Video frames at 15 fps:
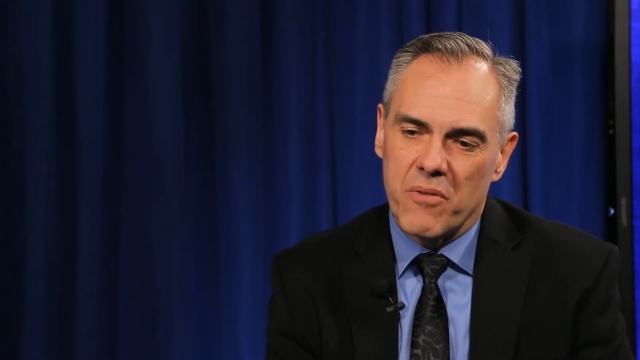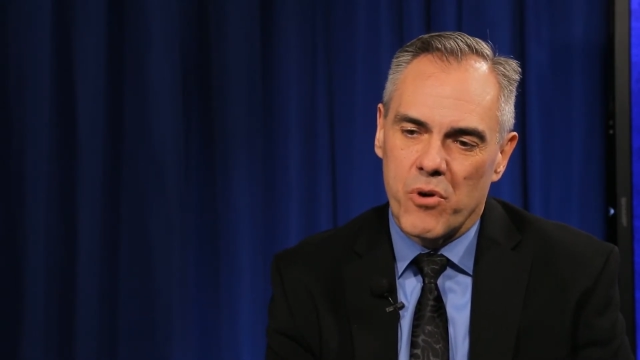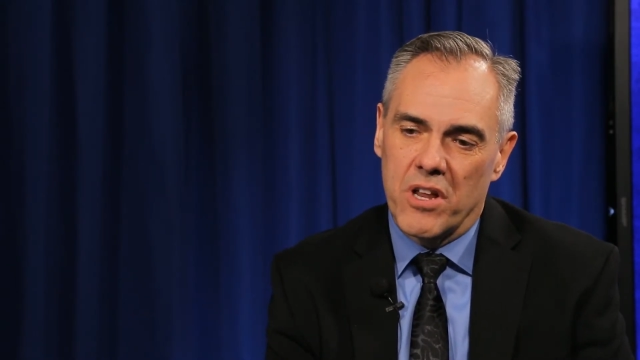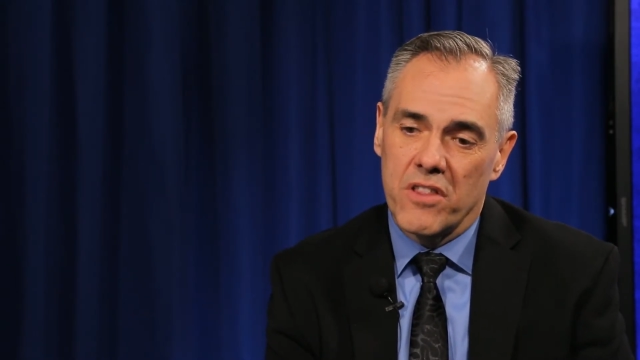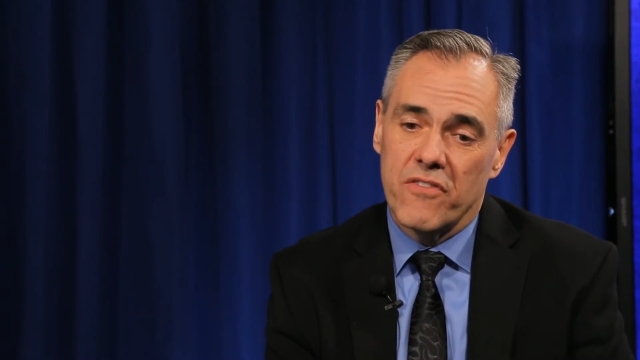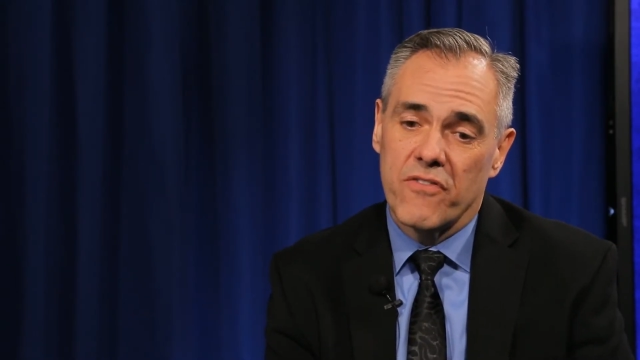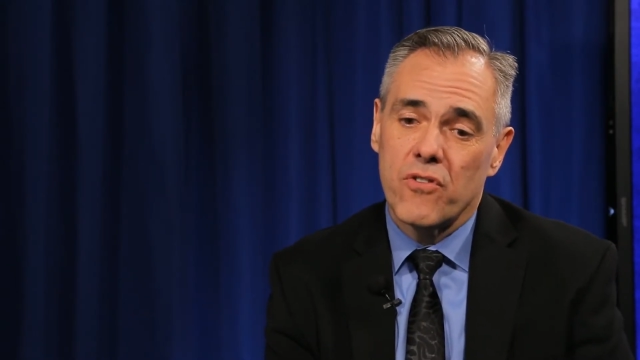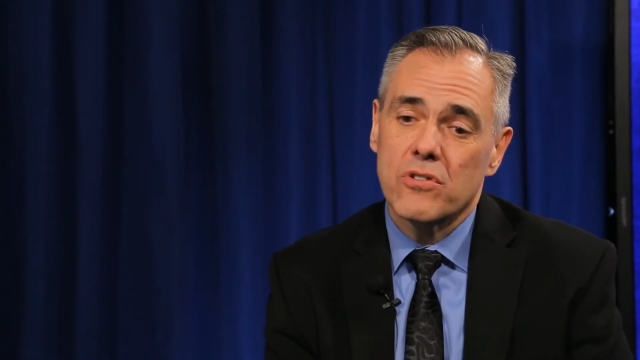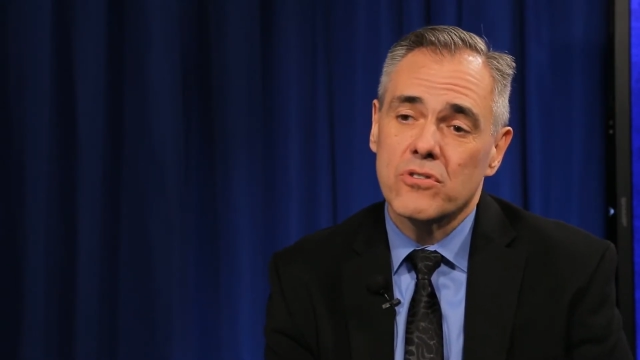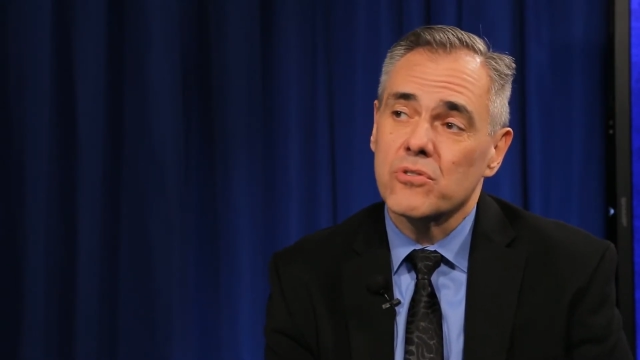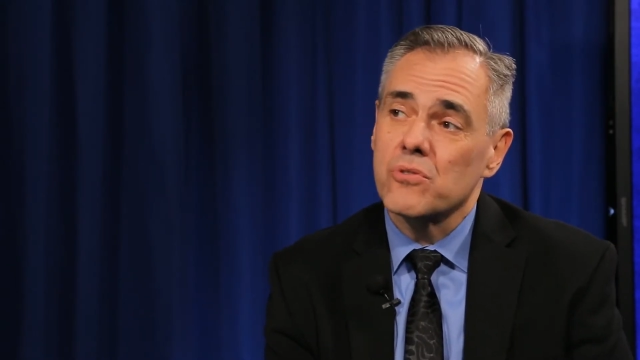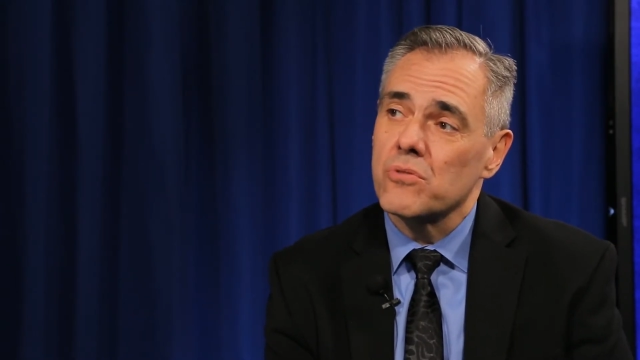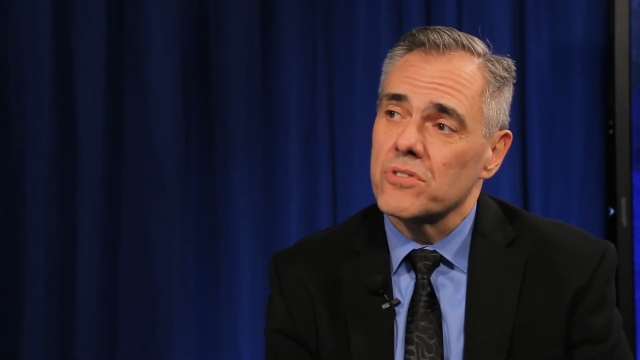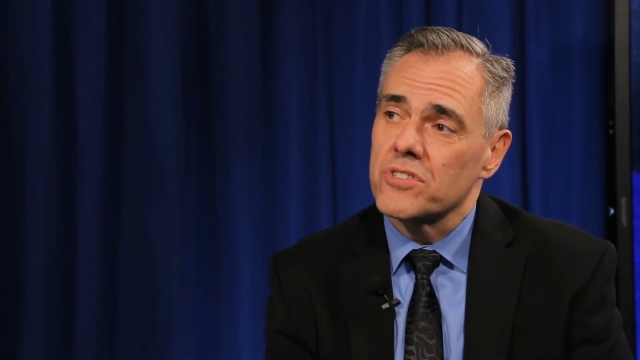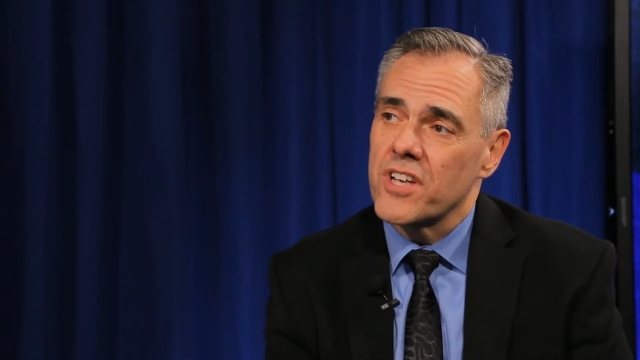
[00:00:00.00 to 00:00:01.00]
One of the first
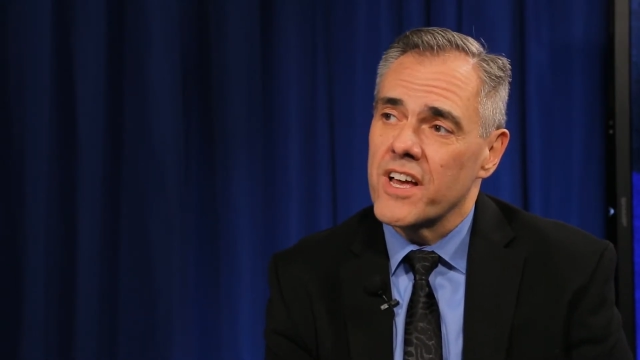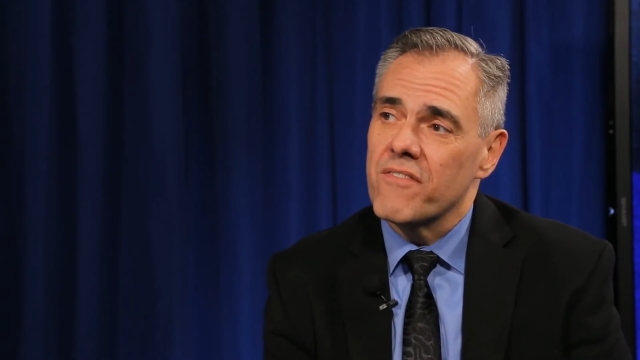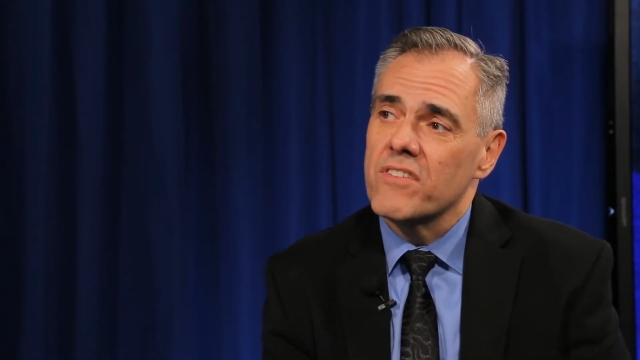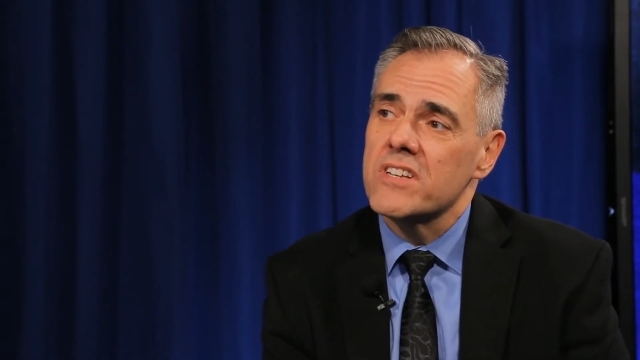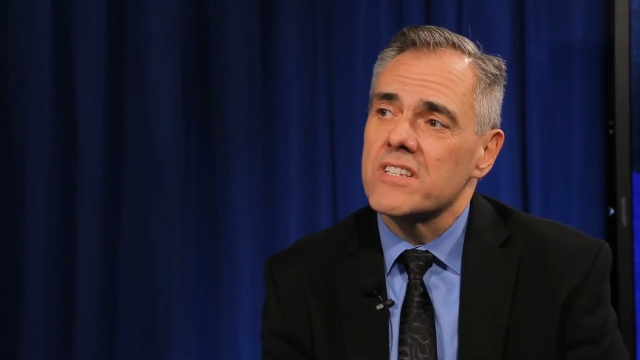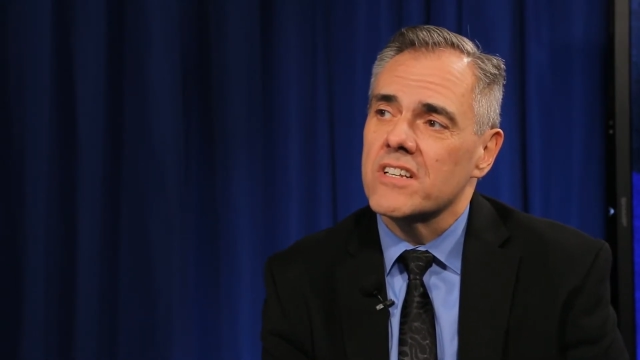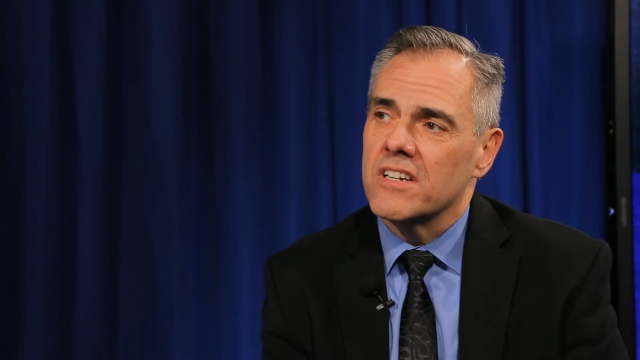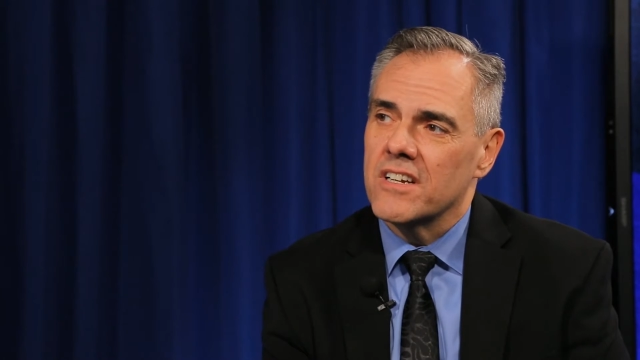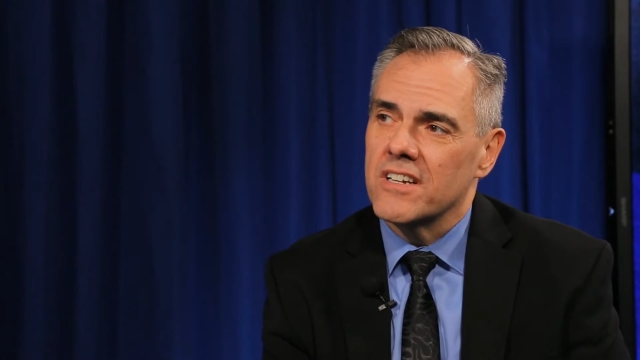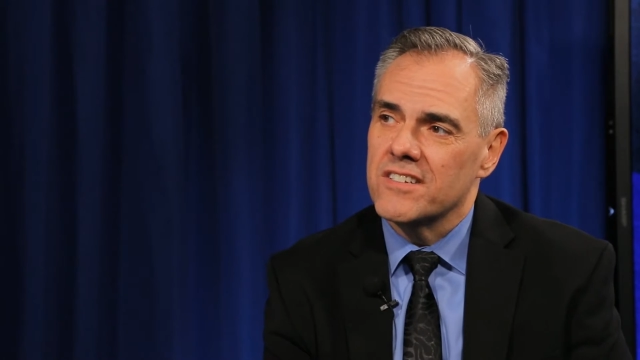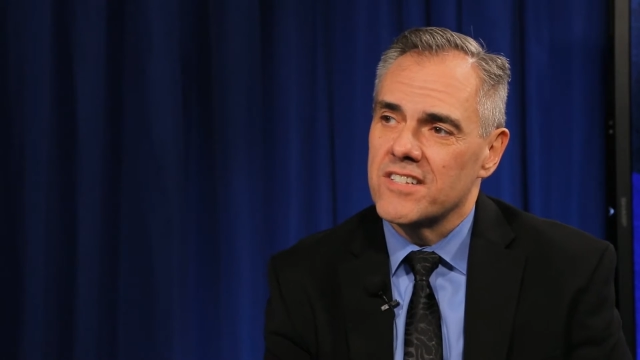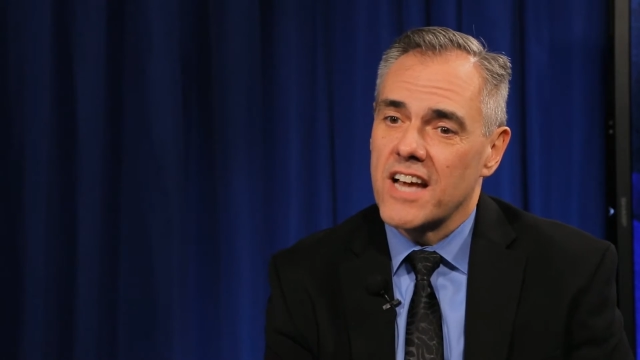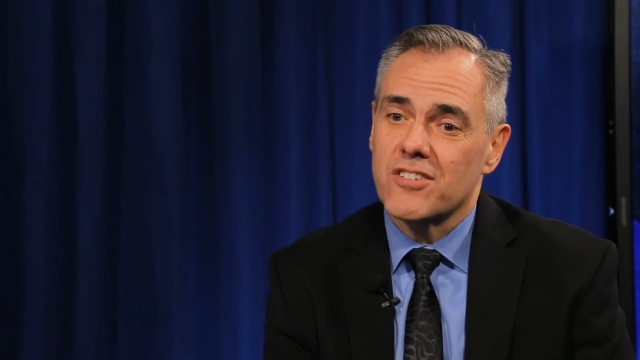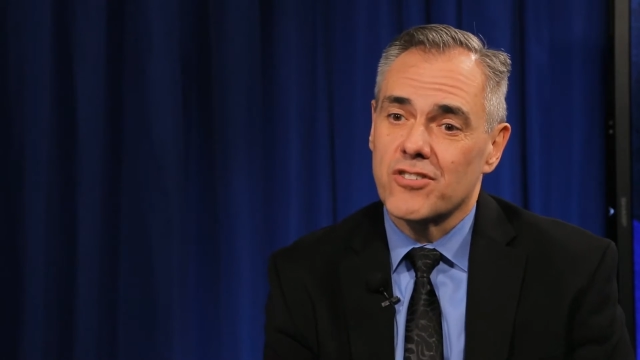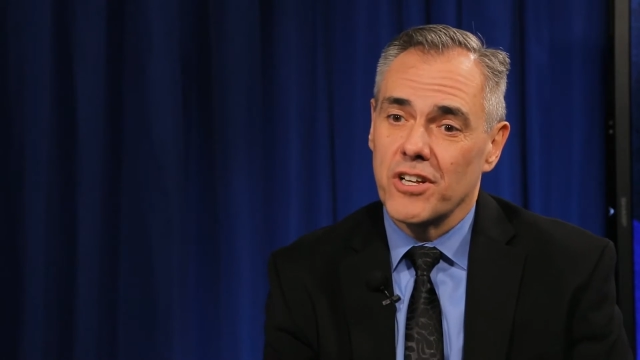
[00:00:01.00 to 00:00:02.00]
schools I visited
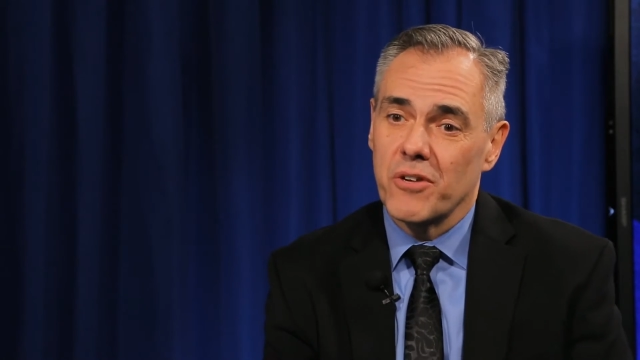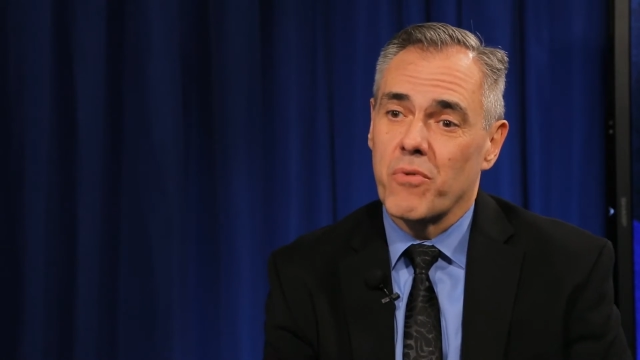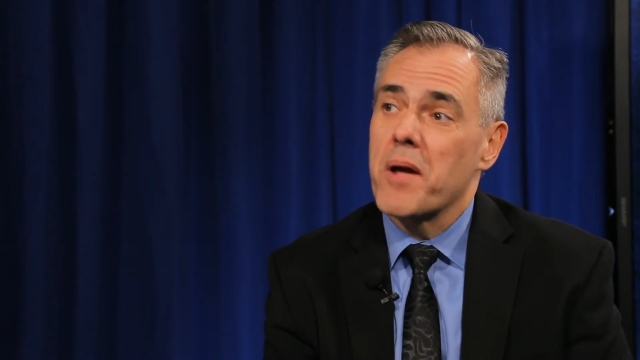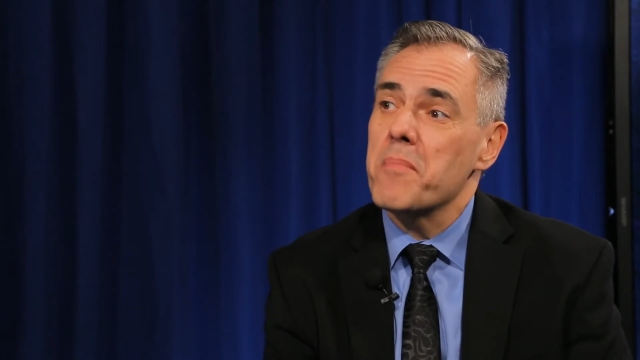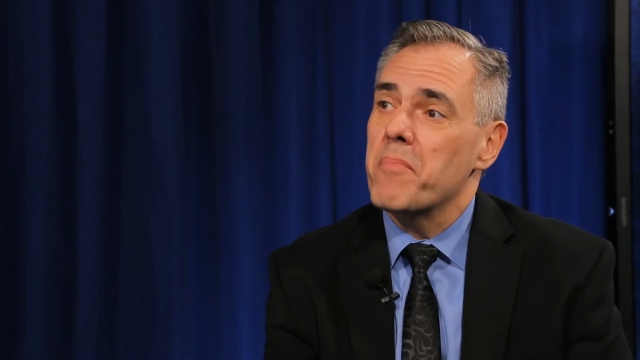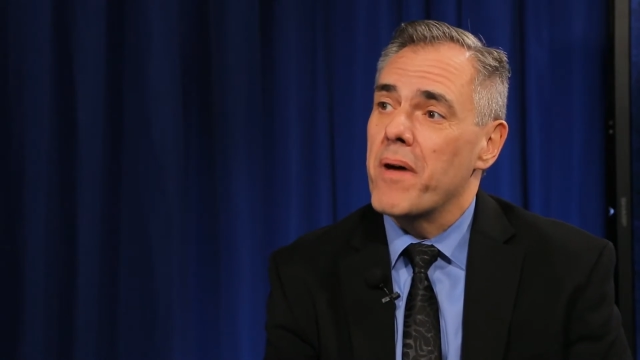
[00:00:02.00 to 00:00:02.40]
is actually right